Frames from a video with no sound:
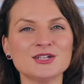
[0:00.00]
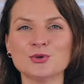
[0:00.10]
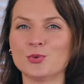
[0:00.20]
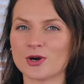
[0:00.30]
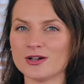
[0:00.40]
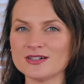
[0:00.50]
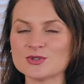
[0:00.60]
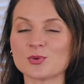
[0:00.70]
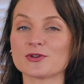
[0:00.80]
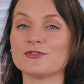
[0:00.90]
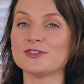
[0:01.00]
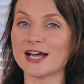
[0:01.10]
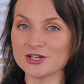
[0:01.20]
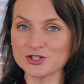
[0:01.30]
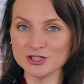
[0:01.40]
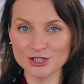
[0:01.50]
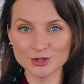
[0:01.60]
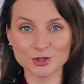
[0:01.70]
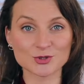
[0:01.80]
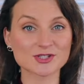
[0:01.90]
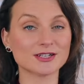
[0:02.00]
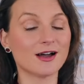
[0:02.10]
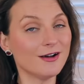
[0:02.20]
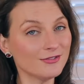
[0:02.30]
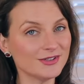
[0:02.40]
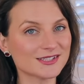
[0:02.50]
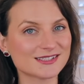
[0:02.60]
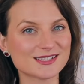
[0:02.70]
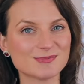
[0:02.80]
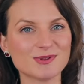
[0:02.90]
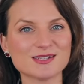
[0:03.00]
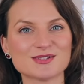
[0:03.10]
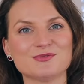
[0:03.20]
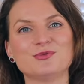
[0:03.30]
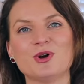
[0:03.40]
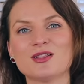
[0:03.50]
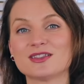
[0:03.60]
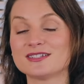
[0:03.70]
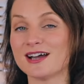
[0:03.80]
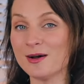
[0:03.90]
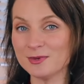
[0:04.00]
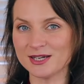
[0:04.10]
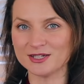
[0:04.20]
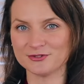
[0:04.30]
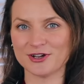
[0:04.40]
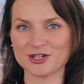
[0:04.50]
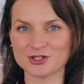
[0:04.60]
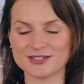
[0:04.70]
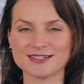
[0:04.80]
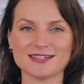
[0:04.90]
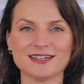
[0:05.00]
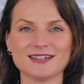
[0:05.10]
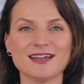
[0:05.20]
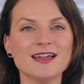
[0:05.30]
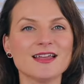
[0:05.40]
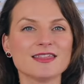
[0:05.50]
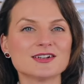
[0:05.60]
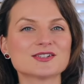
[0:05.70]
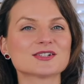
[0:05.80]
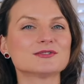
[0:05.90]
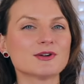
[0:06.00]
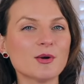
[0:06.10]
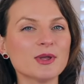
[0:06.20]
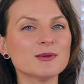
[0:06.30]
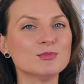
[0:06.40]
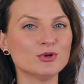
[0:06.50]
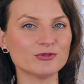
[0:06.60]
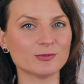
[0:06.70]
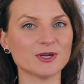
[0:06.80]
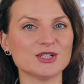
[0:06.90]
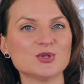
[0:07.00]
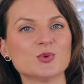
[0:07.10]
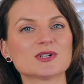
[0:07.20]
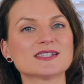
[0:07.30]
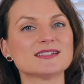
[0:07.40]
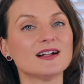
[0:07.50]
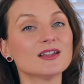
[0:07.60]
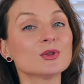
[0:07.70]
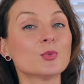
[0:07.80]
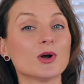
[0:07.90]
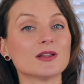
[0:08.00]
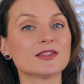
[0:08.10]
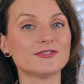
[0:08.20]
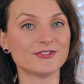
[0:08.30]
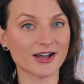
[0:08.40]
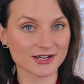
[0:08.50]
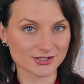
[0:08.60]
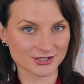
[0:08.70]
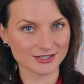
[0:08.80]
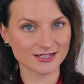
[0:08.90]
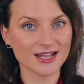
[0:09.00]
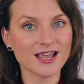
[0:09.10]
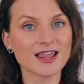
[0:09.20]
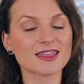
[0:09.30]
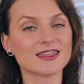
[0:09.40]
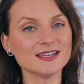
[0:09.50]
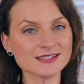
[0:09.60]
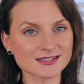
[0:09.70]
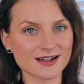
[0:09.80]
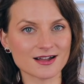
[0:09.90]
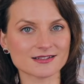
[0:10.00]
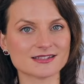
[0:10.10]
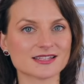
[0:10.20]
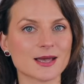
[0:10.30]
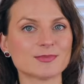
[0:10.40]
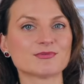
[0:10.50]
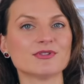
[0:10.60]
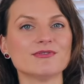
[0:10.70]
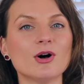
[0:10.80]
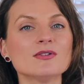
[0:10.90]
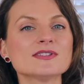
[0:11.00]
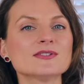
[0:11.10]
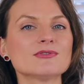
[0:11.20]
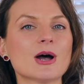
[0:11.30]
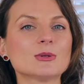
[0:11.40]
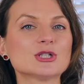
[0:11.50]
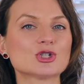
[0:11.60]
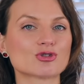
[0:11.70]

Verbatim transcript: In a world where flashy logos and obvious displays of wealth dominate the fashion scene, there's a growing movement towards stealth wealth fashion. This concept revolves around